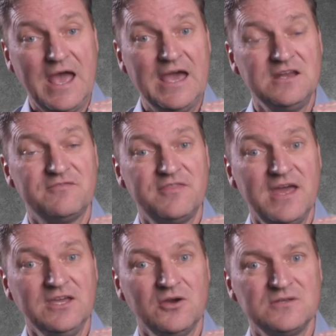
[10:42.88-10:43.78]
And if
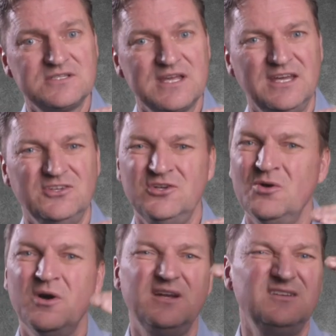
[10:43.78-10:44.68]
they go and say, you
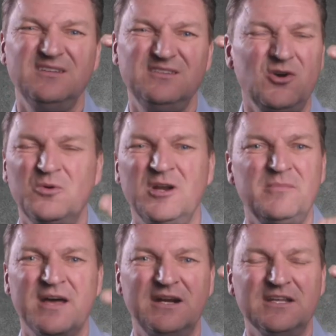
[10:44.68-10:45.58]
know what, don't worry
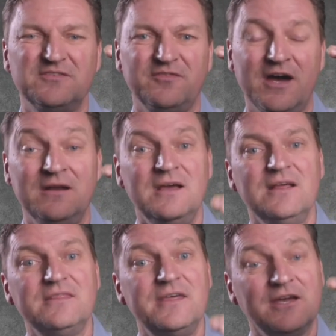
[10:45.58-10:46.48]
about it, it's fine,
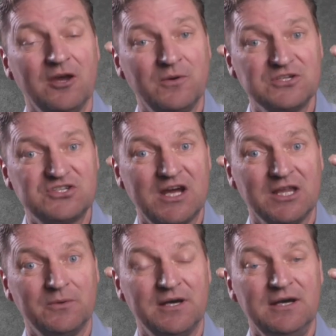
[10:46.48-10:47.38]
they're going
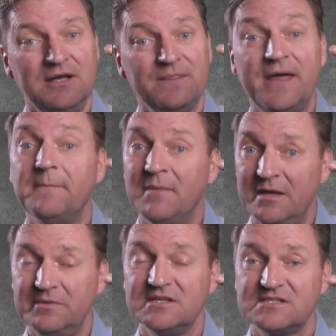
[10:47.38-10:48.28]
shallower, that
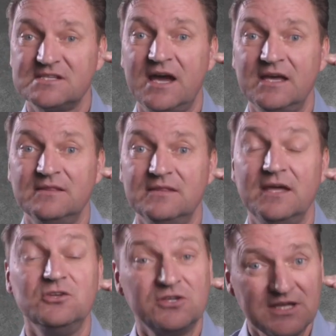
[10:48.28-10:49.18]
might be a sign
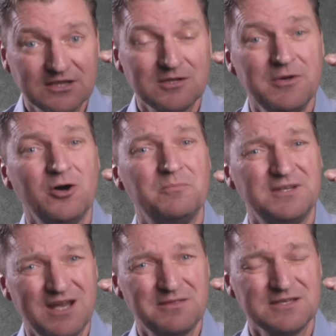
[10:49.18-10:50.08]
that you can get them help, but
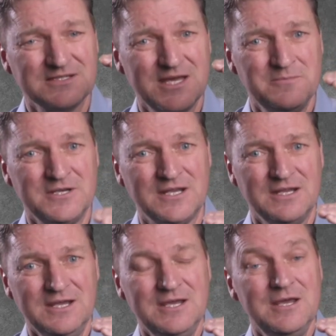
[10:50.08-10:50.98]
nothing's imminent.
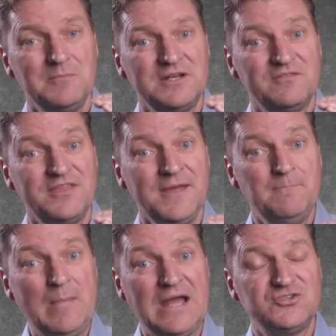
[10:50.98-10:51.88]
But if they
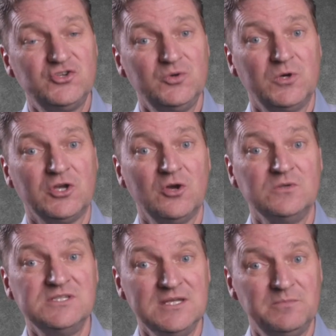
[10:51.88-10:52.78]
match you or go
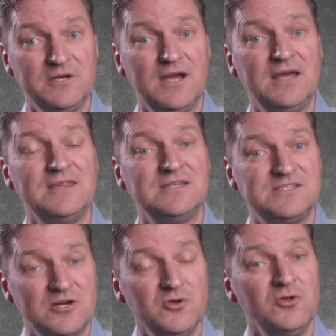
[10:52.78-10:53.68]
deeper and then
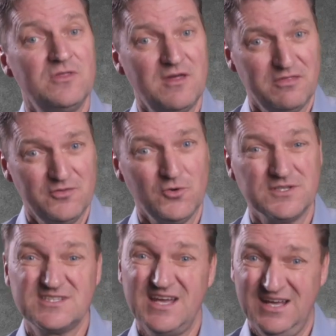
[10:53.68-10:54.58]
tell you their
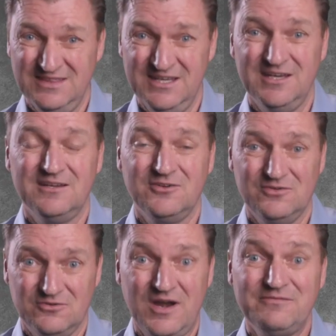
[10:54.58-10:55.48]
thoughts and their
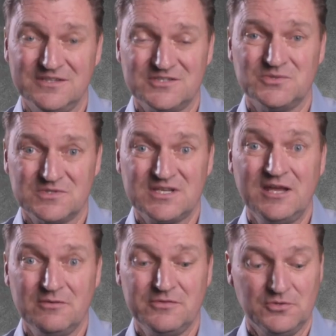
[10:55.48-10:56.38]
graphic
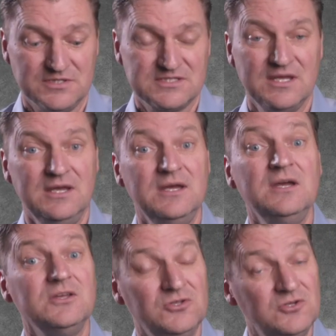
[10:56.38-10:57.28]
suicidal thoughts,
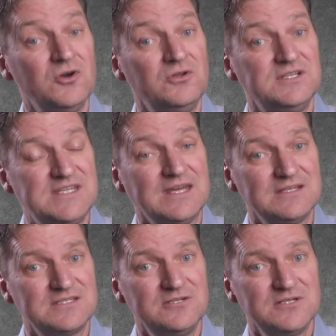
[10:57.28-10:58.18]
you know to take
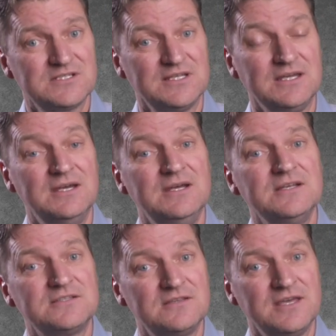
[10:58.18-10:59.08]
it seriously.
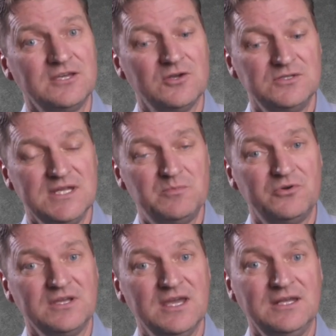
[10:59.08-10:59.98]
So then go
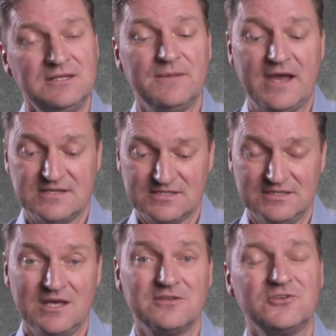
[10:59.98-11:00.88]
deeper again, ask
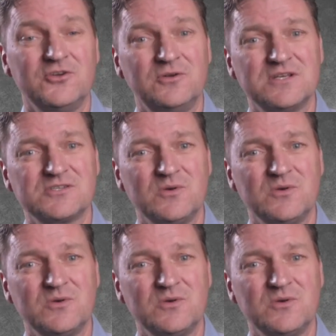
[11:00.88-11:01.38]
another curious